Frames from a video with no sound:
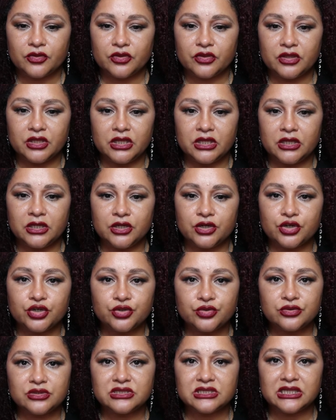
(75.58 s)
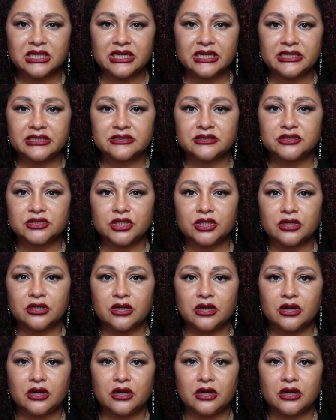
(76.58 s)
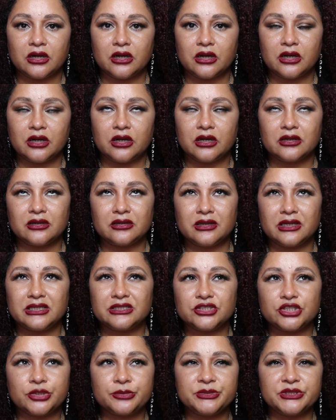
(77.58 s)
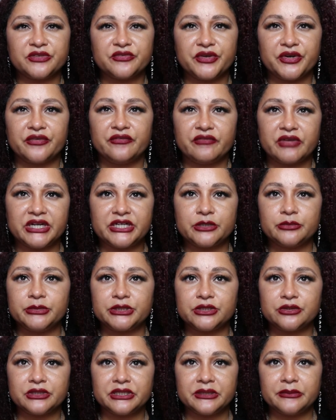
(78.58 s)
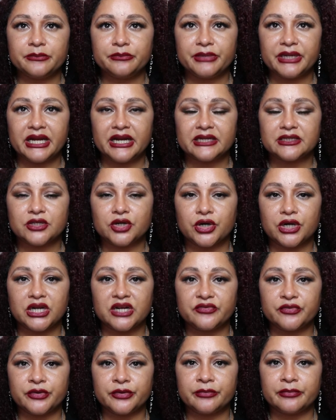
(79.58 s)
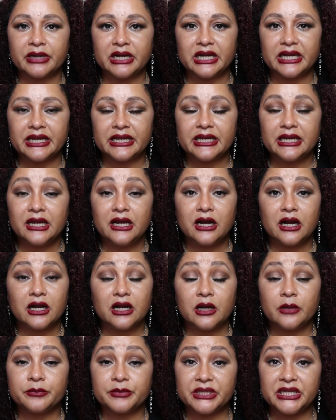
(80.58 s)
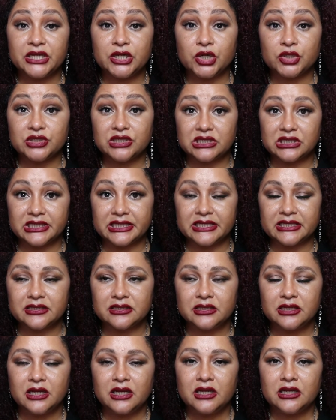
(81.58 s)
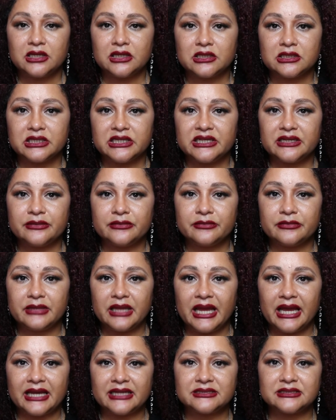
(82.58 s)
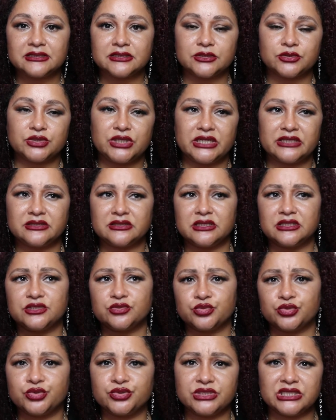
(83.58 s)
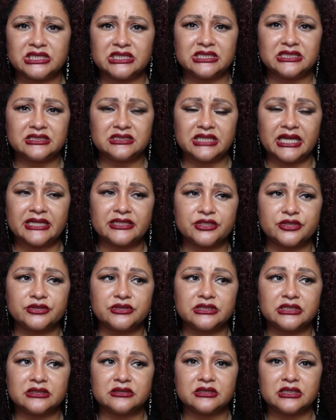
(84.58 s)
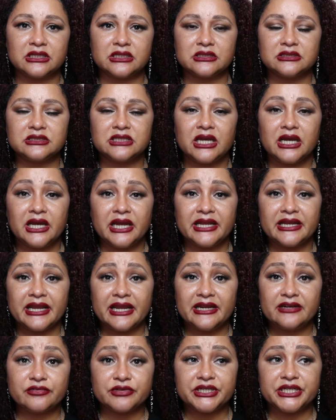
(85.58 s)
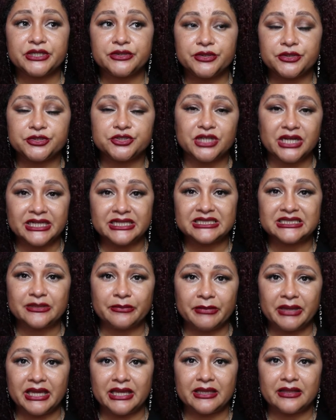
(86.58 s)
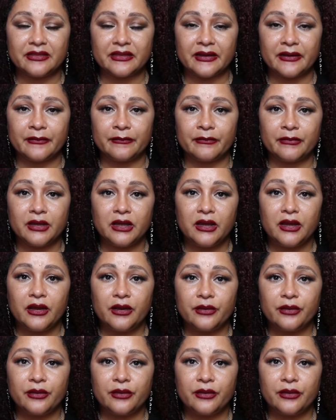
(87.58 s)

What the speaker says: the cruise lines, in terms of their environmental impact, are governed by a company called Clia. Clia has these rules and these standards and things, and every year they're trying to make them